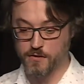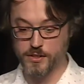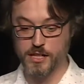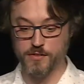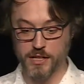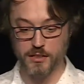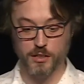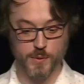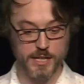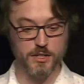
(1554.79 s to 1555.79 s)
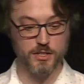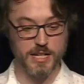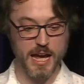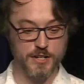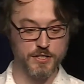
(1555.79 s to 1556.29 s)
For the event log, we can use
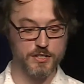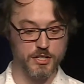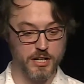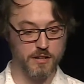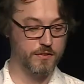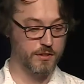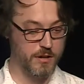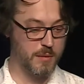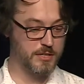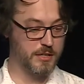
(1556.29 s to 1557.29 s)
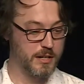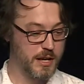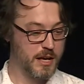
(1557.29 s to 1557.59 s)
hashes to check for corruption.